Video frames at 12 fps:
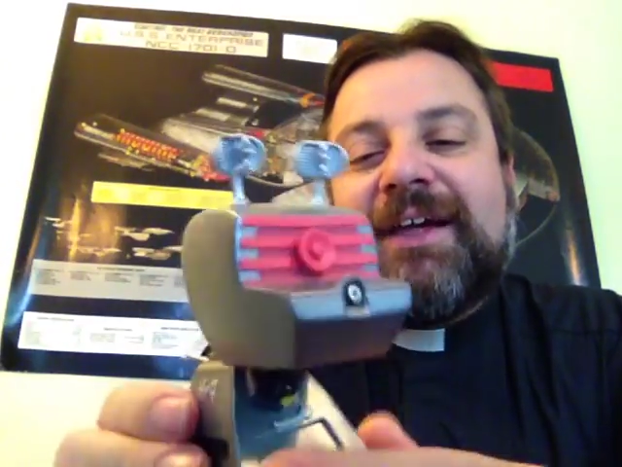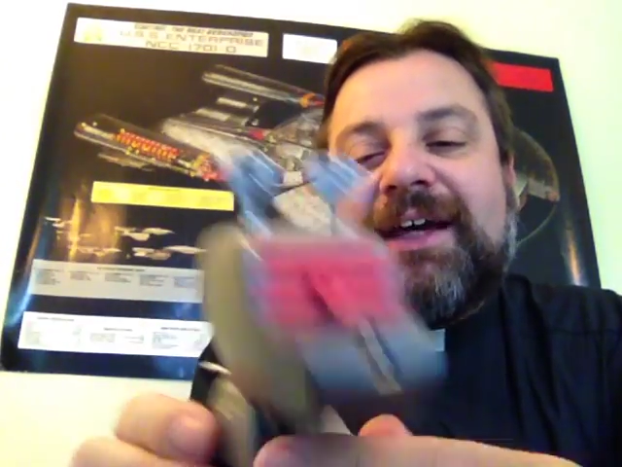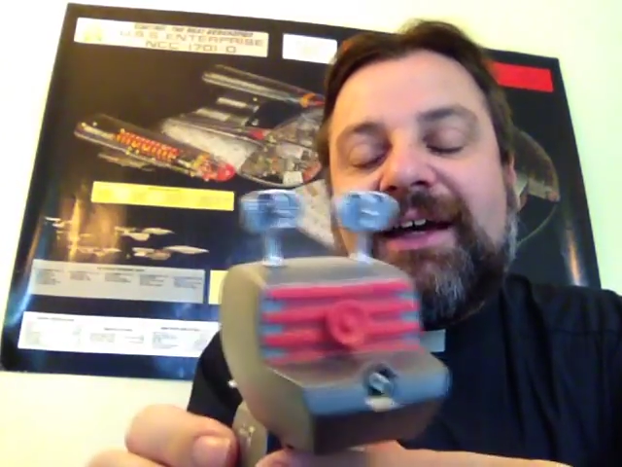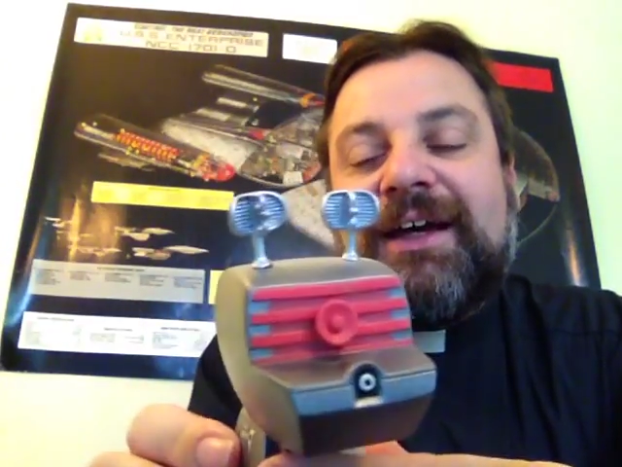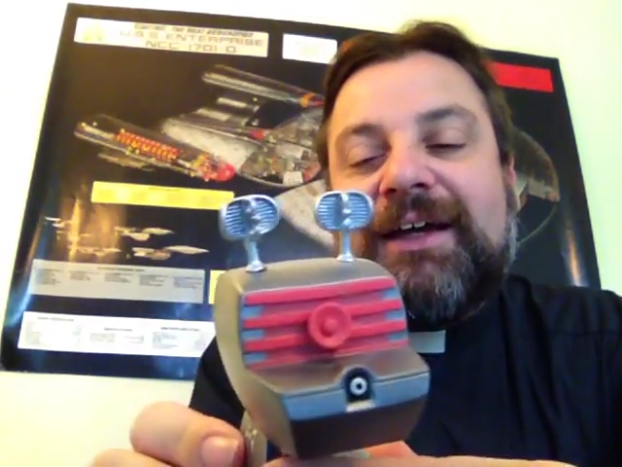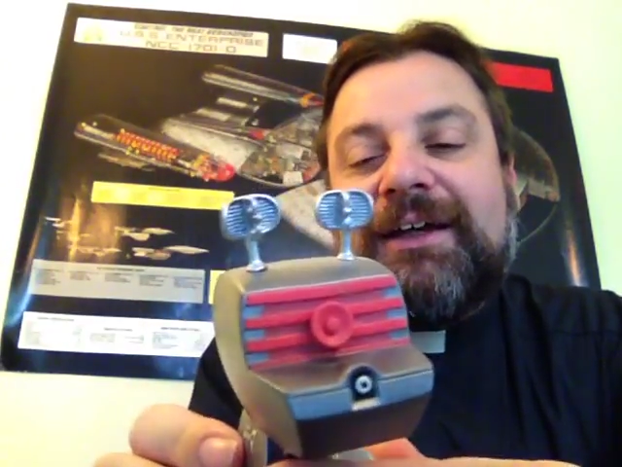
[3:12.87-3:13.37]

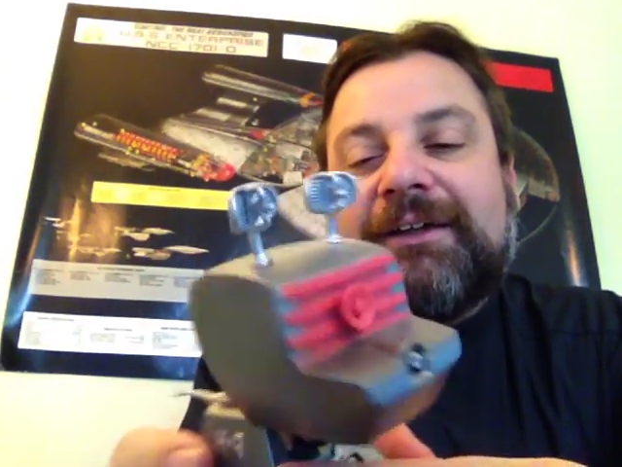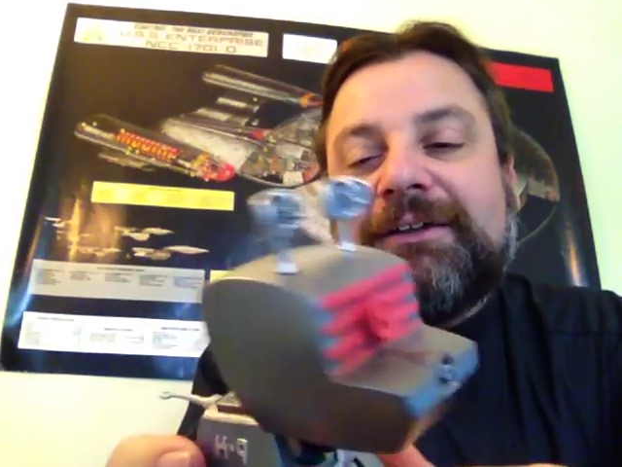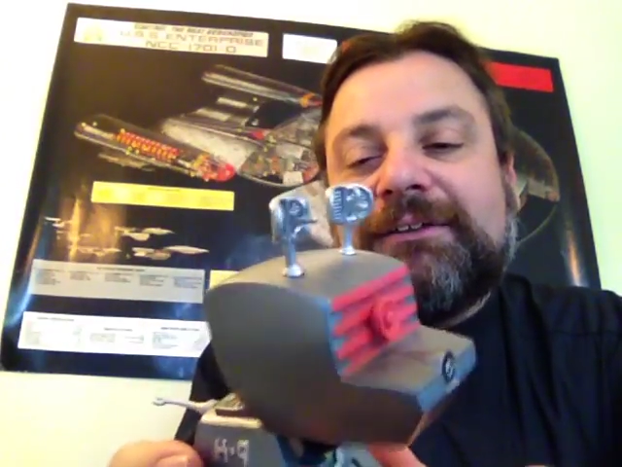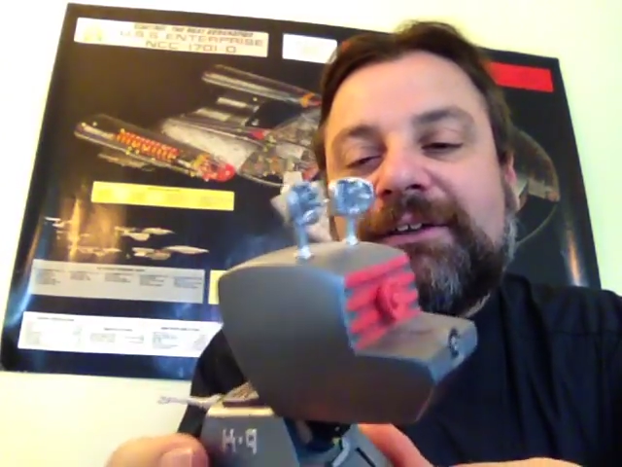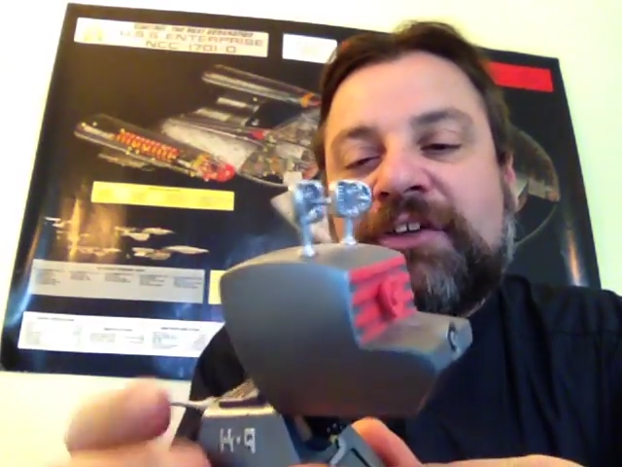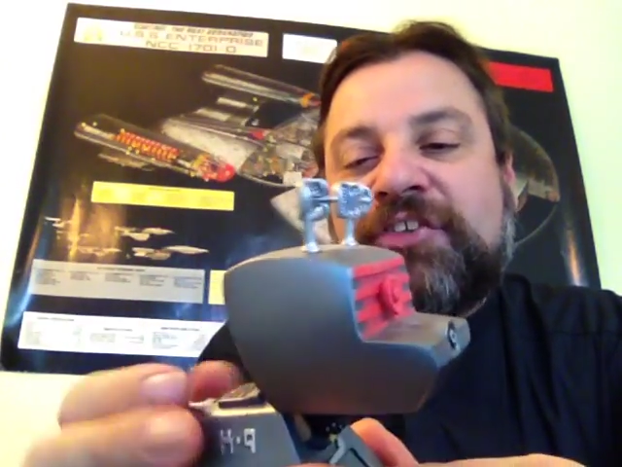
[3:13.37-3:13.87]

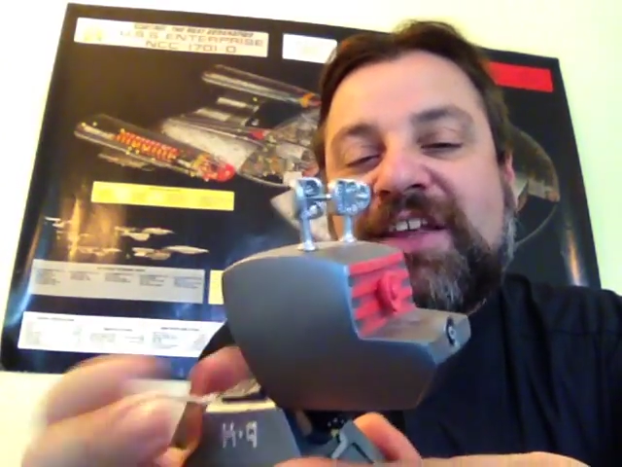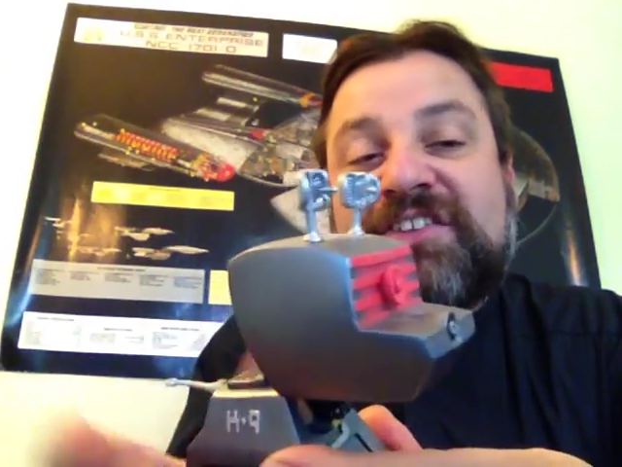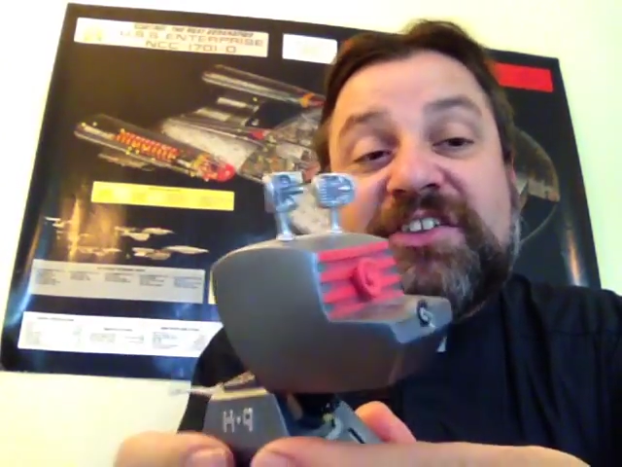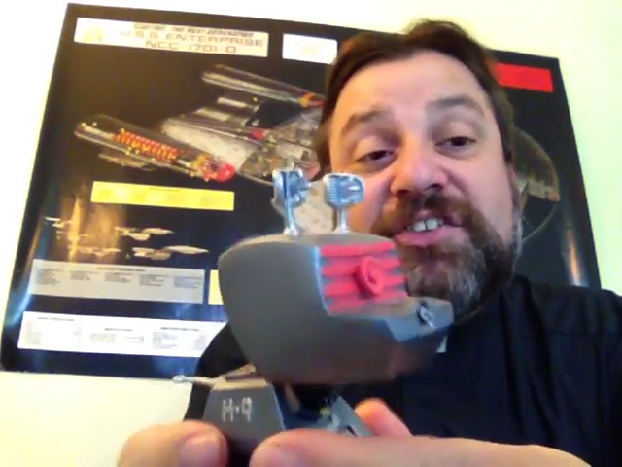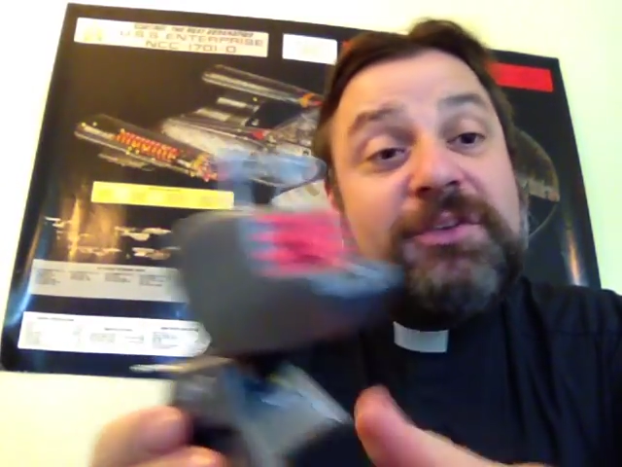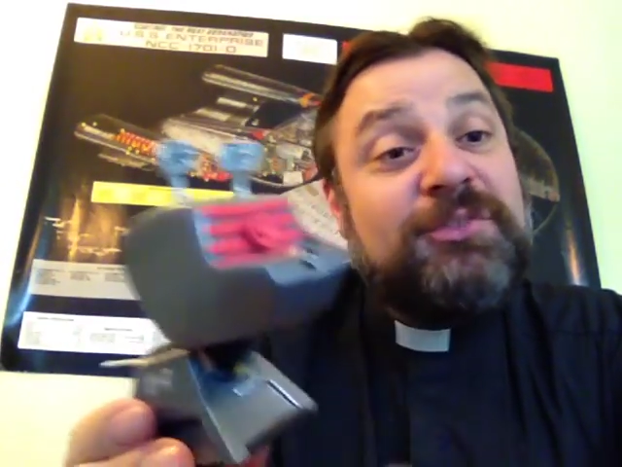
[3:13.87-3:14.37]

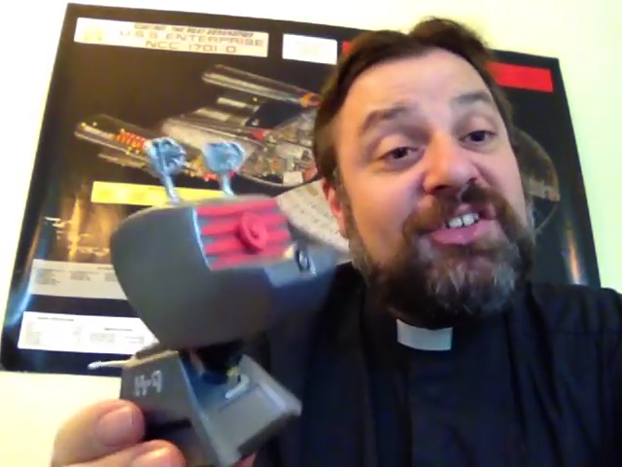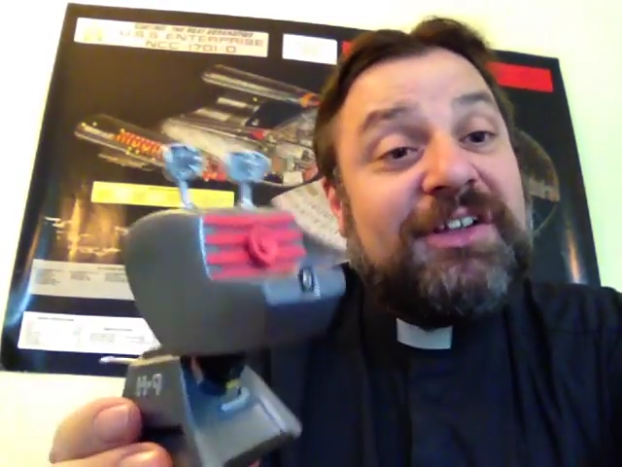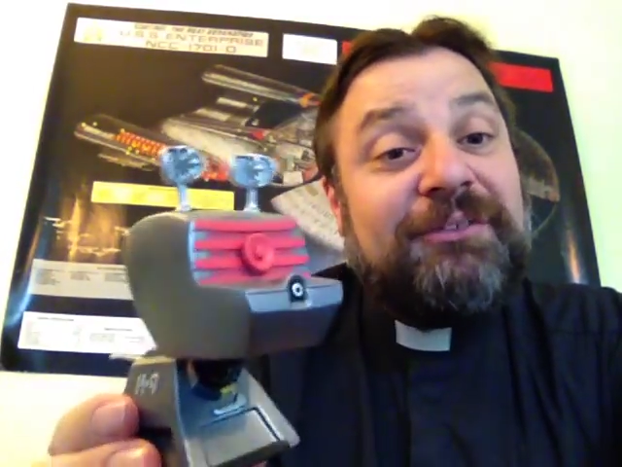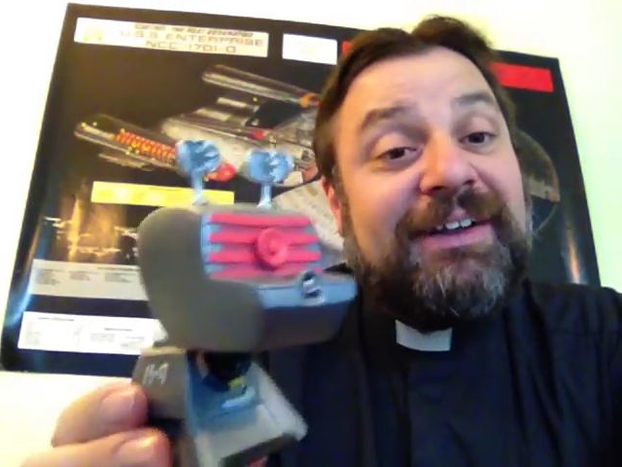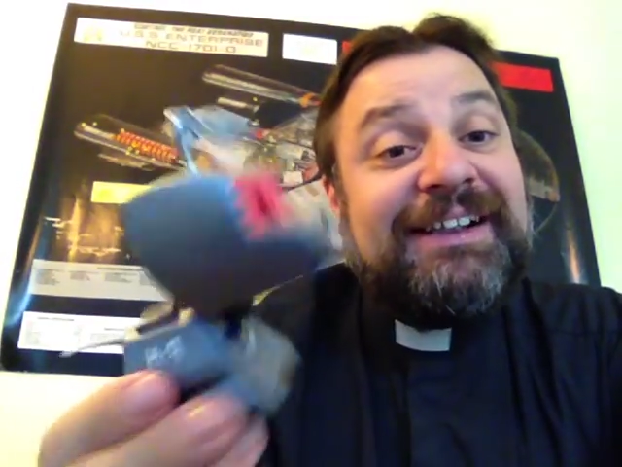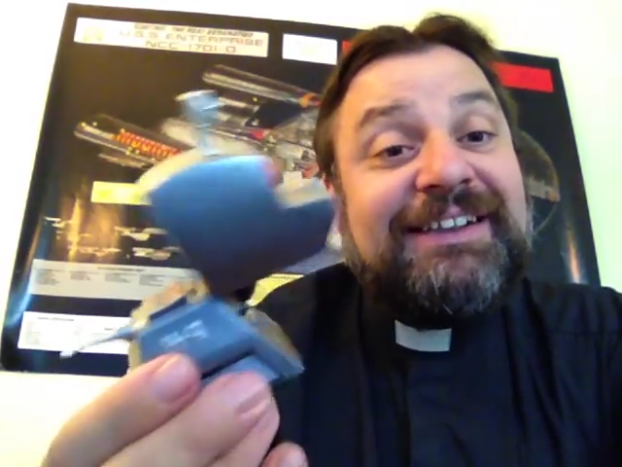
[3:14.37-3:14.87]
aesthetic suits
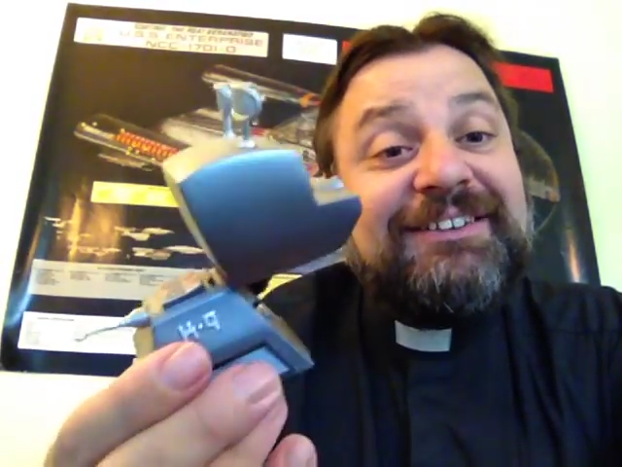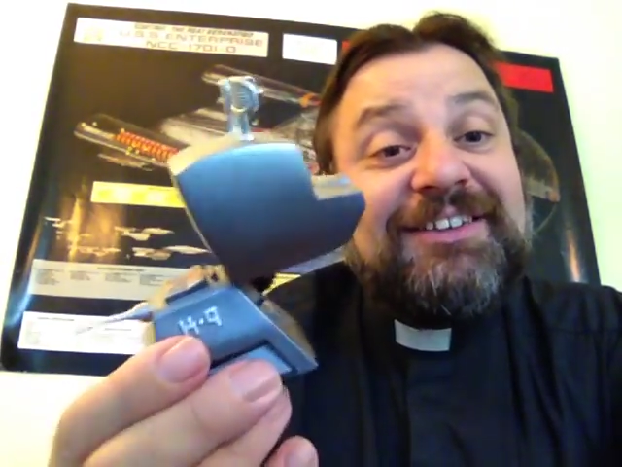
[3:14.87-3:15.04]
it, really.